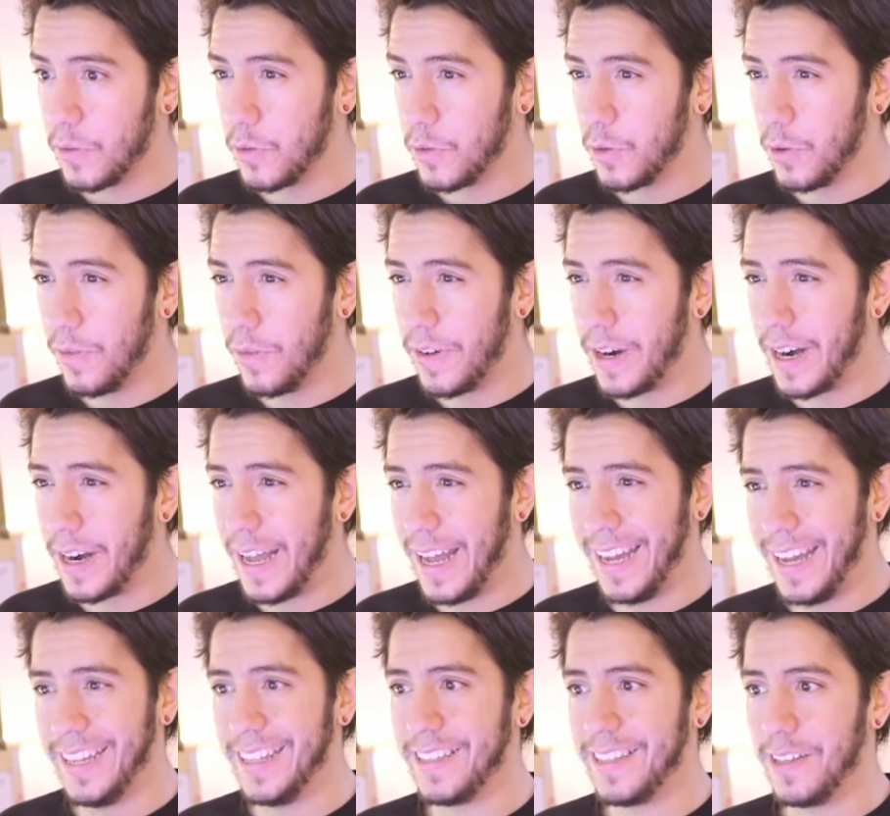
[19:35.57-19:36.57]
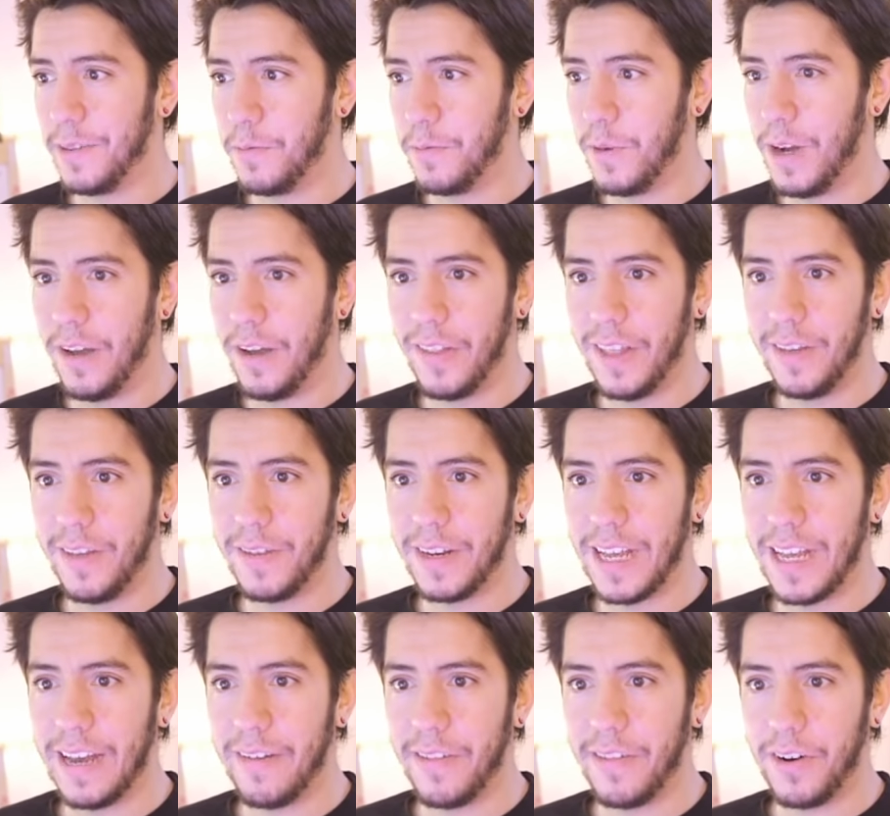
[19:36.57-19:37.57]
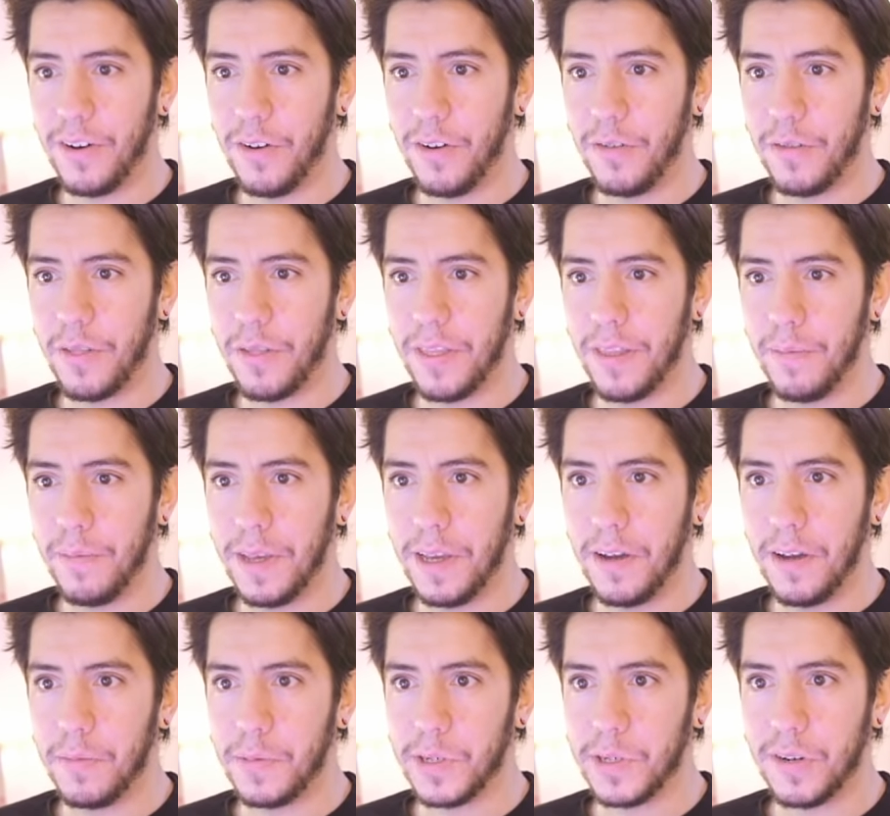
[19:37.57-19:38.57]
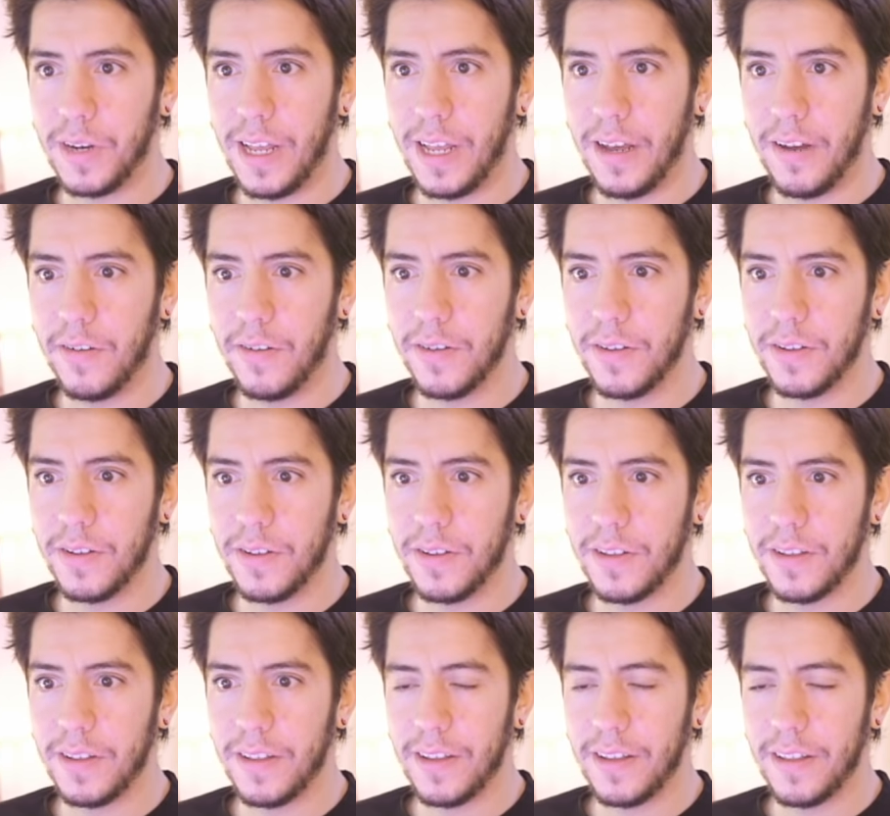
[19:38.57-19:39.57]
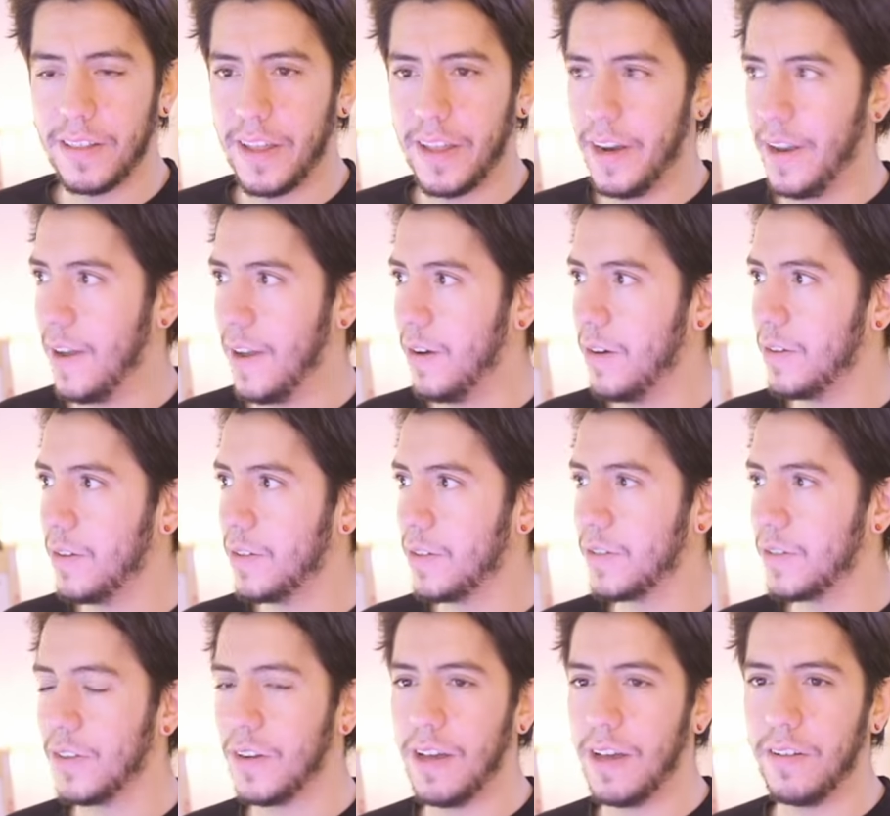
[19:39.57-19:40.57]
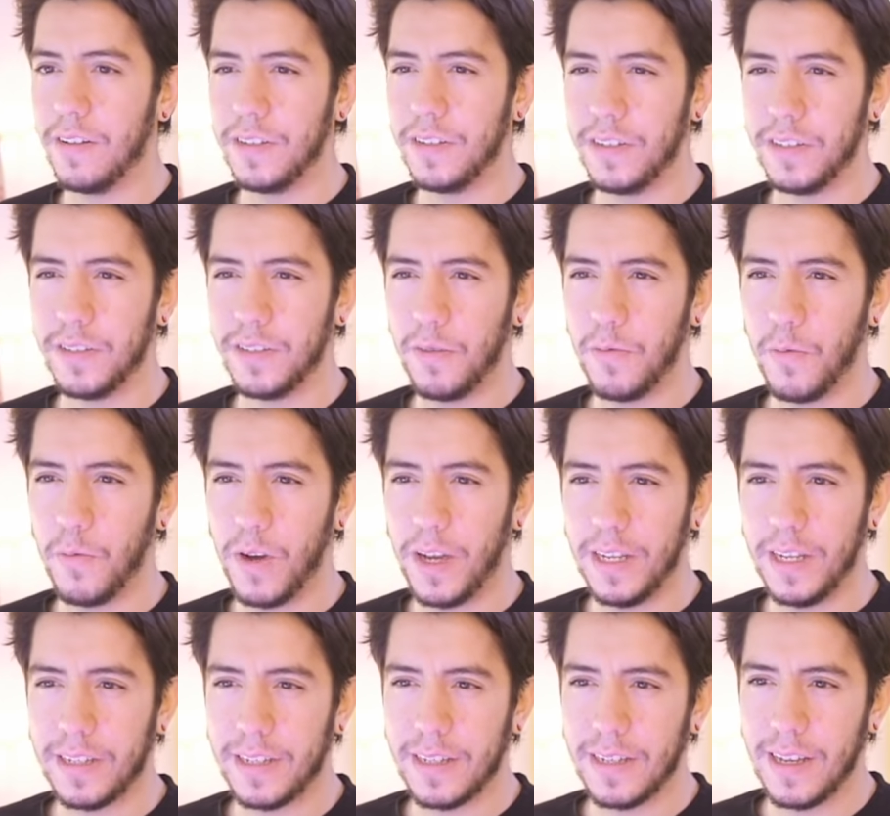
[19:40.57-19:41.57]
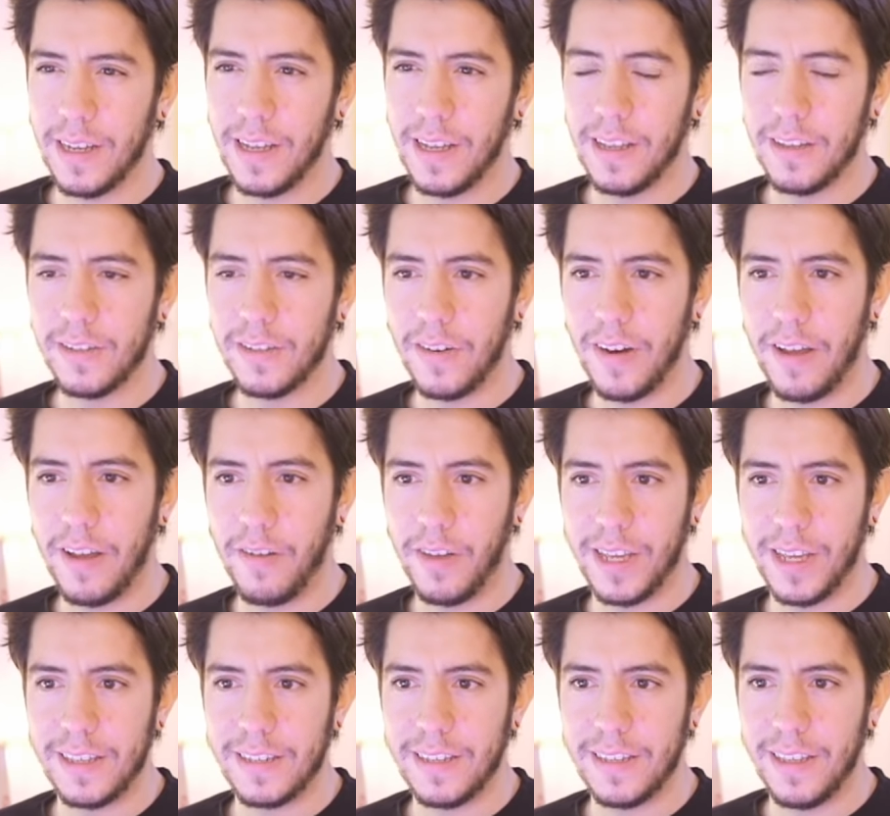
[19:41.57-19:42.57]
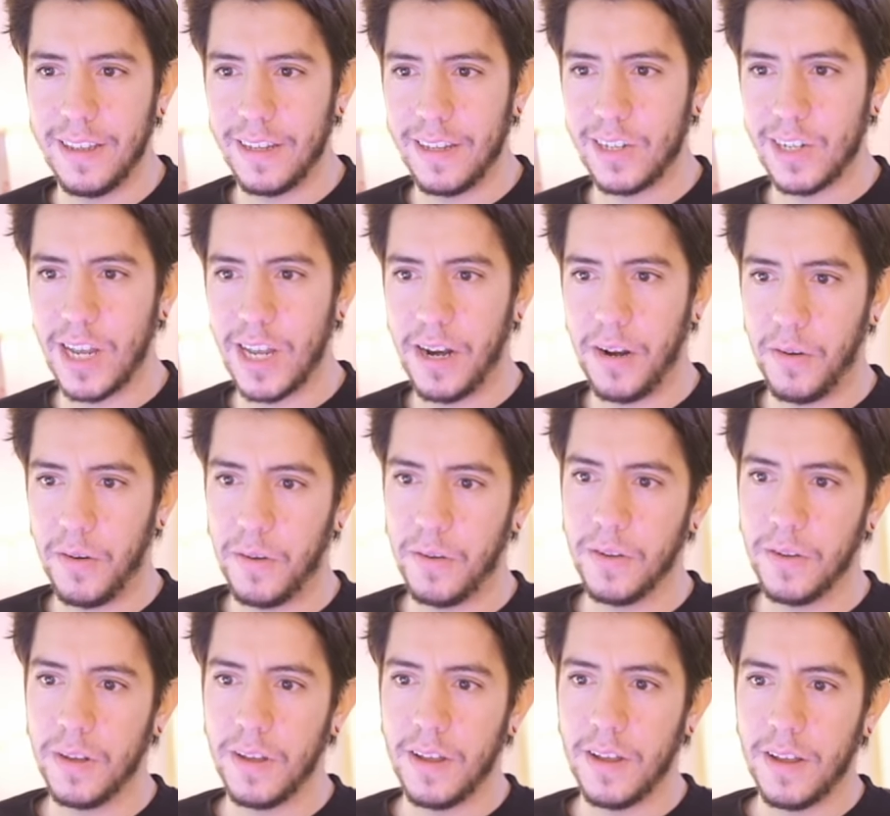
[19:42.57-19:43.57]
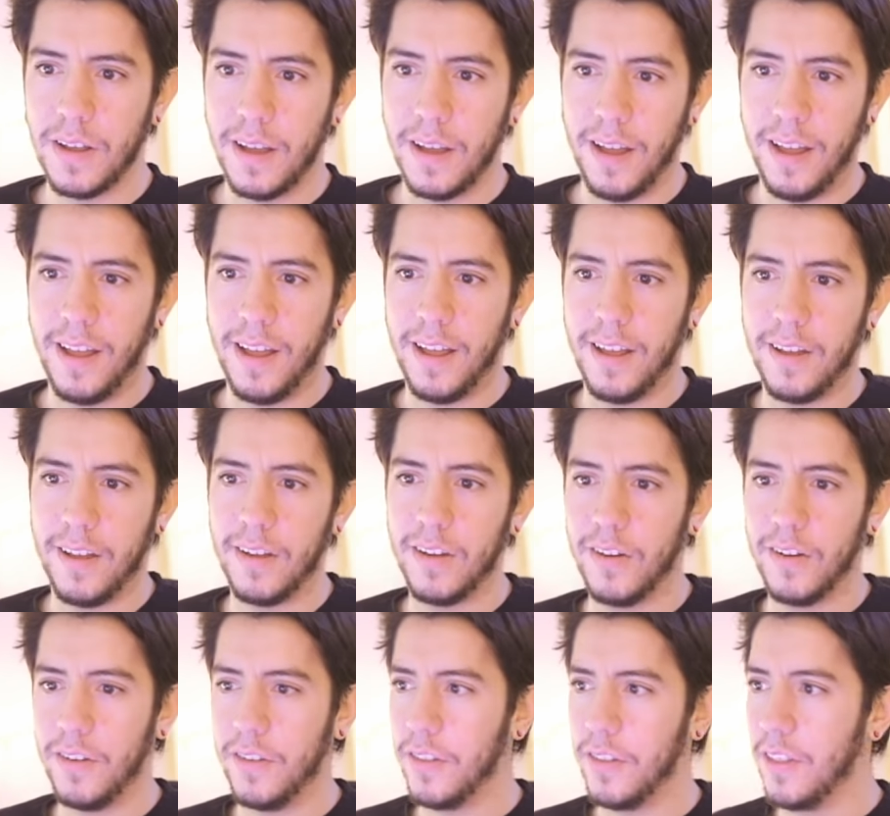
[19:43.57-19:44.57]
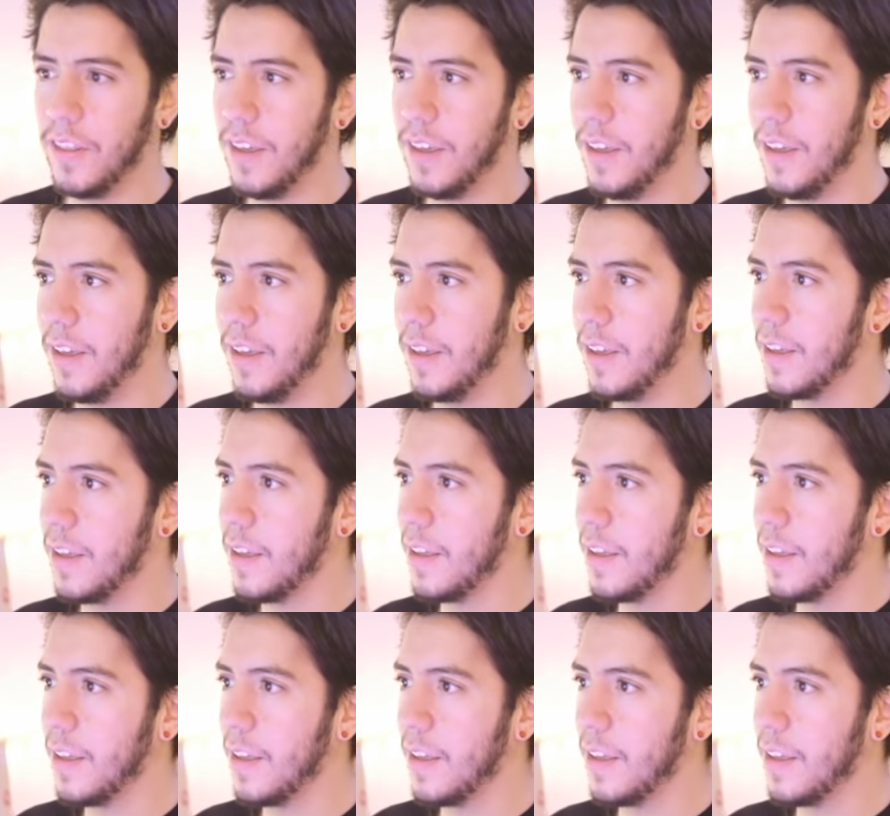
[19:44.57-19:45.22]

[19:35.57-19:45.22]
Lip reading: Toolbar item, wow, they even have their own theming option now. There you go. So now this is in white. So now you can see the shadow on the